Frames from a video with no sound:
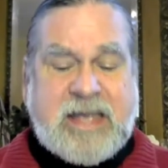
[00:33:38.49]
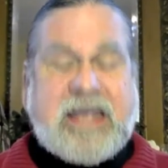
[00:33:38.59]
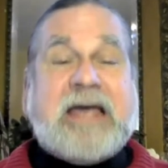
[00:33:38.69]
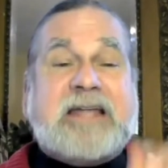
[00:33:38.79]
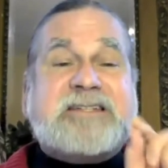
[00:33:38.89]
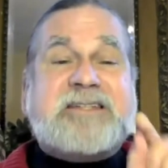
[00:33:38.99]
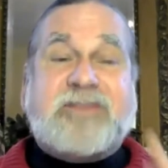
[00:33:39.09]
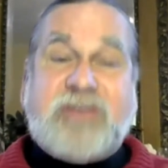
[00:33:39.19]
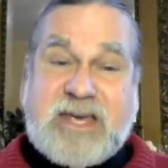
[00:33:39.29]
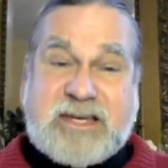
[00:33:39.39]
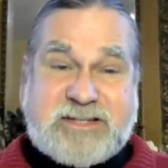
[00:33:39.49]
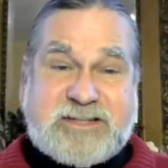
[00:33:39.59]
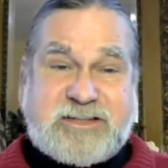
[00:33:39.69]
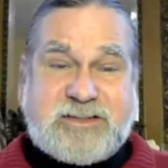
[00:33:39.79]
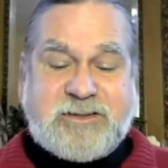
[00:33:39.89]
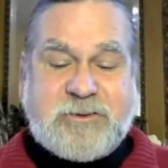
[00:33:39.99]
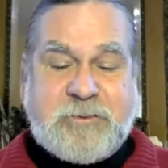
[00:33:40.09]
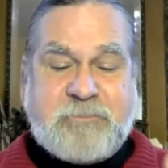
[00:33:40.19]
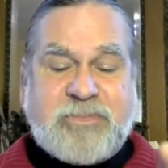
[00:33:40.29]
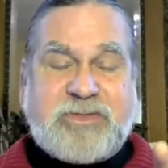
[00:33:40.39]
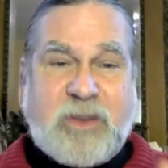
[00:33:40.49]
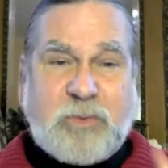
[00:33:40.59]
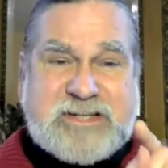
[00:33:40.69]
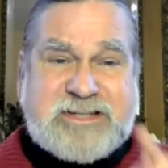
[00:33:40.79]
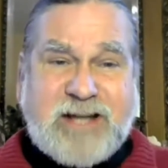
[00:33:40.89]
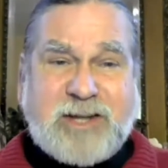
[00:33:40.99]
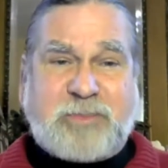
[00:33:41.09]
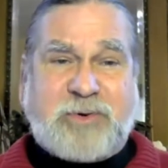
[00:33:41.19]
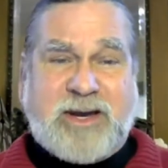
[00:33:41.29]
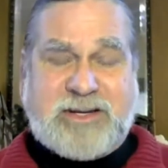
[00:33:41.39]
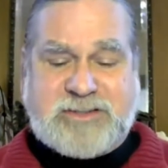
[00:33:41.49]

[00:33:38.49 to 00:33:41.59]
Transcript: It is this that we celebrate."